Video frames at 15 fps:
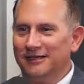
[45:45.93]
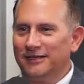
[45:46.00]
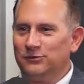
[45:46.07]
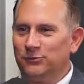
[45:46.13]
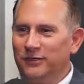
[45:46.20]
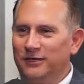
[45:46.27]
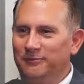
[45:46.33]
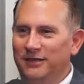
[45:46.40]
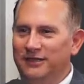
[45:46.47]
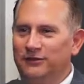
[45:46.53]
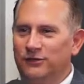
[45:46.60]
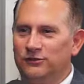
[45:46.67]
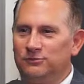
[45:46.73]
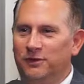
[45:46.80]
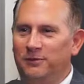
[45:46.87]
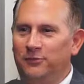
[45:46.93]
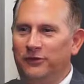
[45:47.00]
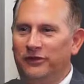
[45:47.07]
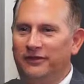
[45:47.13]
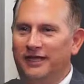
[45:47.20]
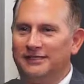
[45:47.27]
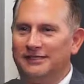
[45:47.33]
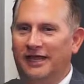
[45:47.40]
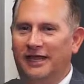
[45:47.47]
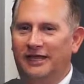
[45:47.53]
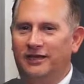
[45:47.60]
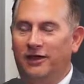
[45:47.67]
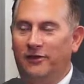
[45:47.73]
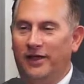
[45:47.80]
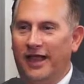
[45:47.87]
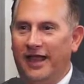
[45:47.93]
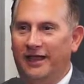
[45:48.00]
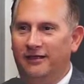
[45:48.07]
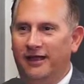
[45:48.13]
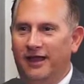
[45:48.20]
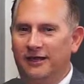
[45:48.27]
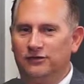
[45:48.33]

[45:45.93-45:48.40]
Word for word: is when you meet those people and they say, you know, hey,